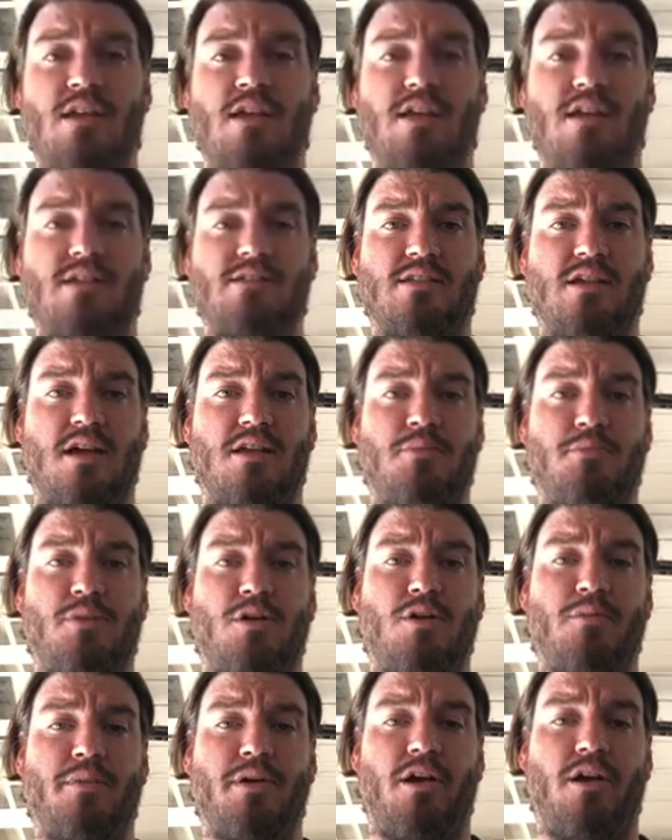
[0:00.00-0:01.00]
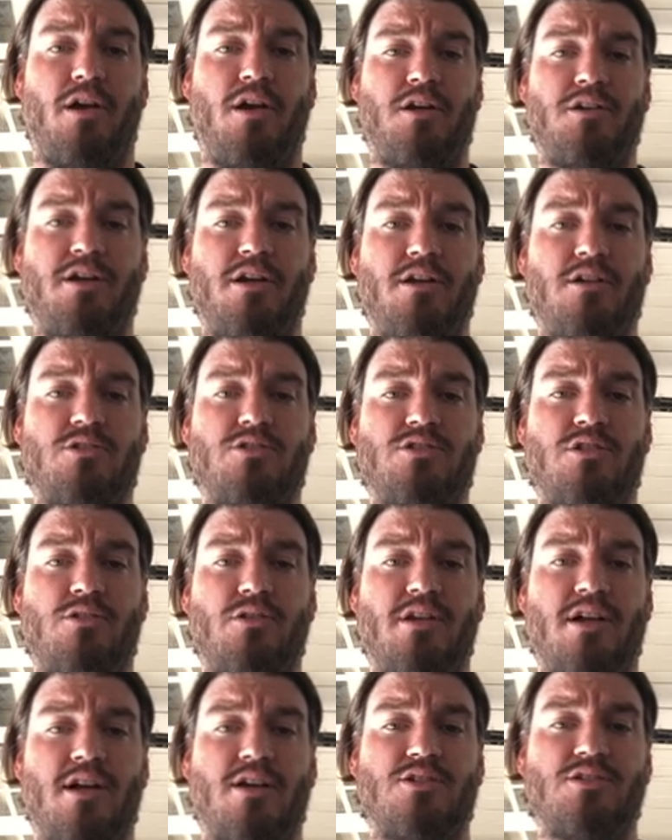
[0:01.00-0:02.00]
It's got a ball bearing on here, so
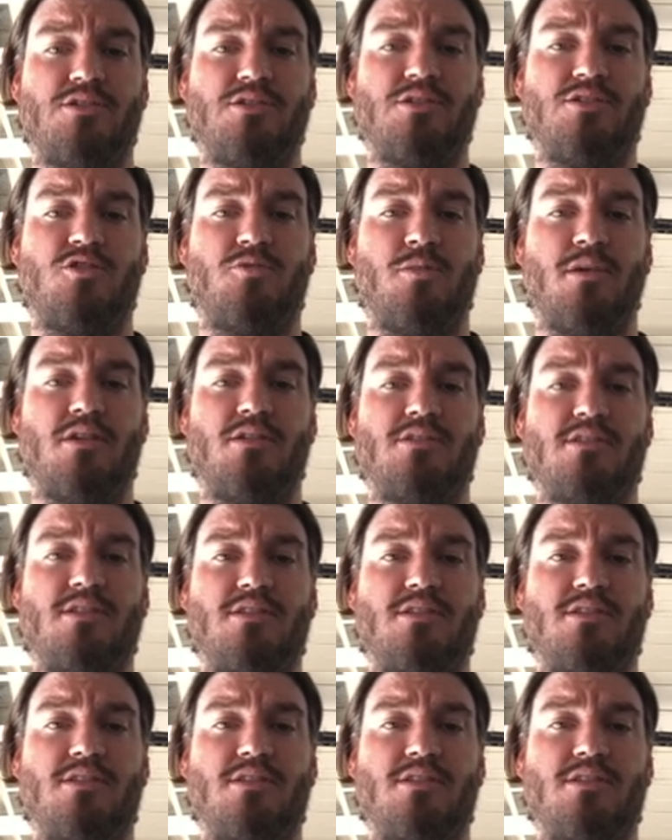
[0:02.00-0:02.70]
it actually spins.